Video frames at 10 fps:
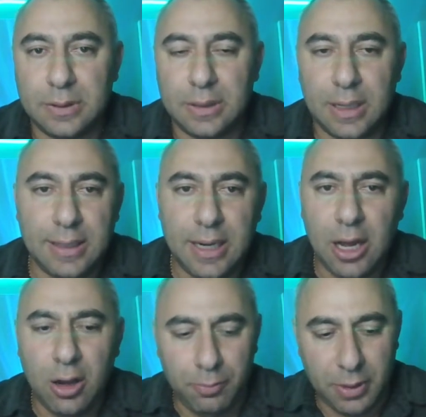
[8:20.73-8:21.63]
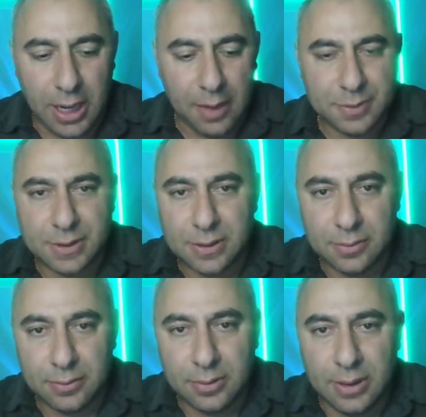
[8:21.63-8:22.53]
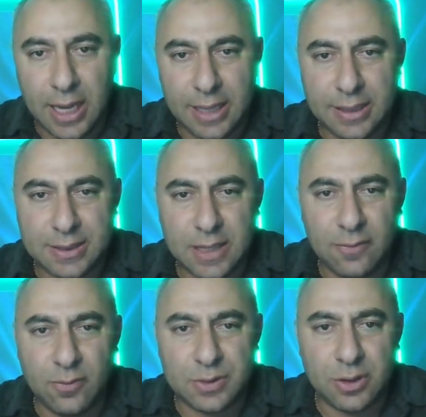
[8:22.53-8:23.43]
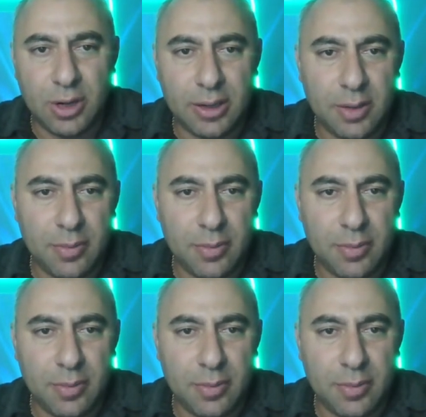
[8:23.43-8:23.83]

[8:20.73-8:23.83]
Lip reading: And now, perhaps, knight d7 was a good idea.